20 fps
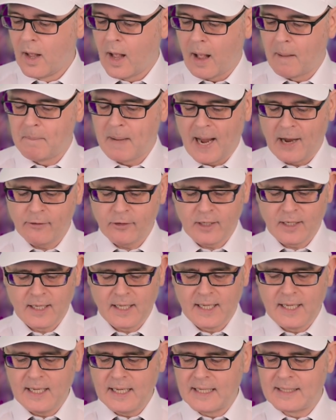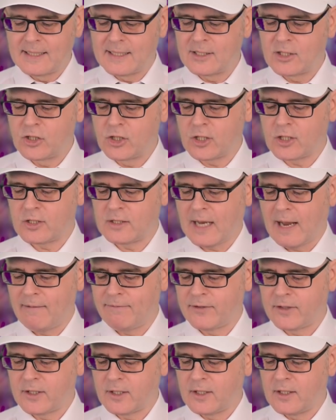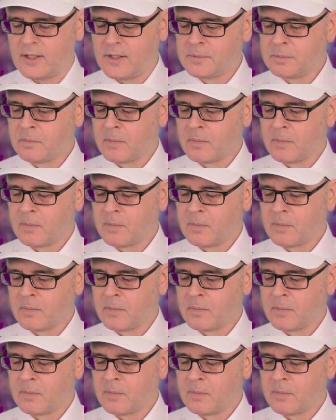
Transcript: Apparently, it is just after